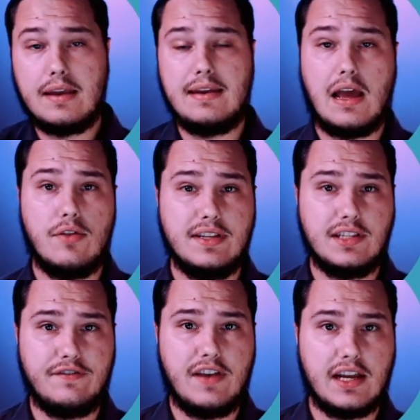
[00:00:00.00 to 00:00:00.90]
Now, this
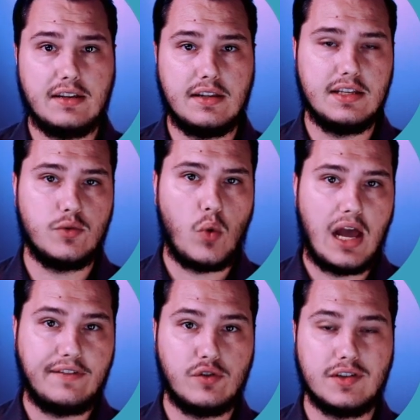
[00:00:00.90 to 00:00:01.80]
effect is
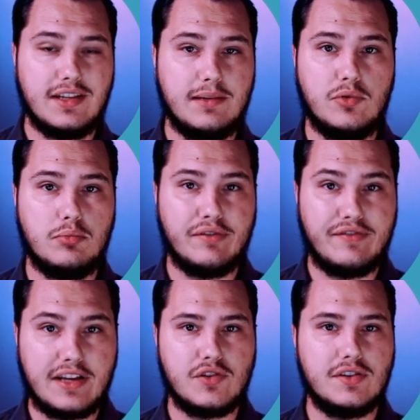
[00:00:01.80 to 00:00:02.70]
why, for example,
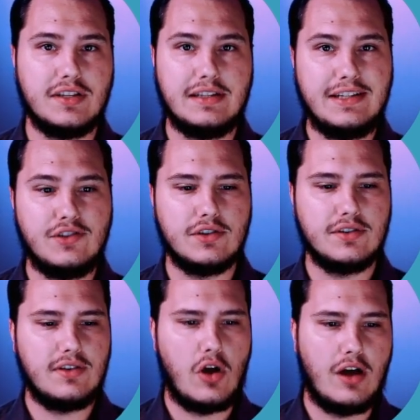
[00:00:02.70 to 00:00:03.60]
professors and
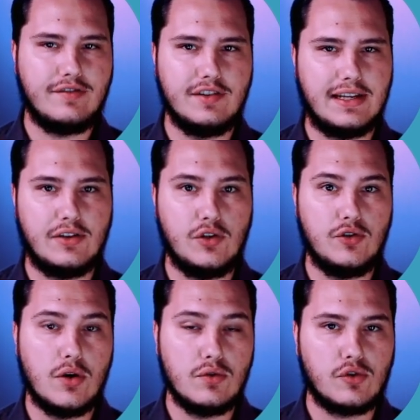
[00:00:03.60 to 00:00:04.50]
teachers often tell you
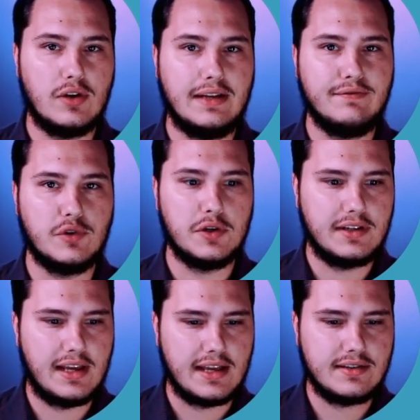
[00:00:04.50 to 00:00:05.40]
don't cram for a
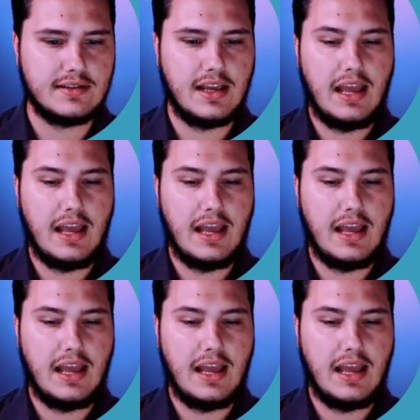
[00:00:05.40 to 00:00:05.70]
test,